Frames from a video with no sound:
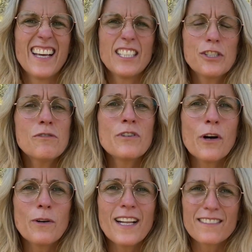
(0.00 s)
Did you
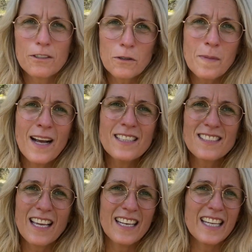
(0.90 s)
know that termites
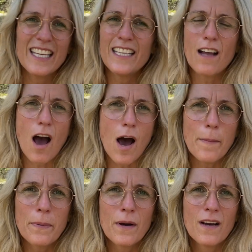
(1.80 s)
can eat
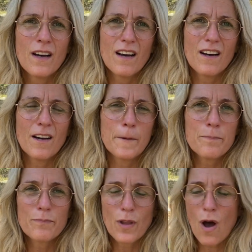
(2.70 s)
up a
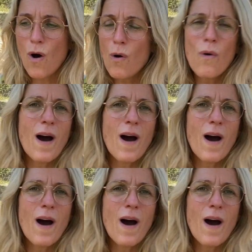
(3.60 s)
whole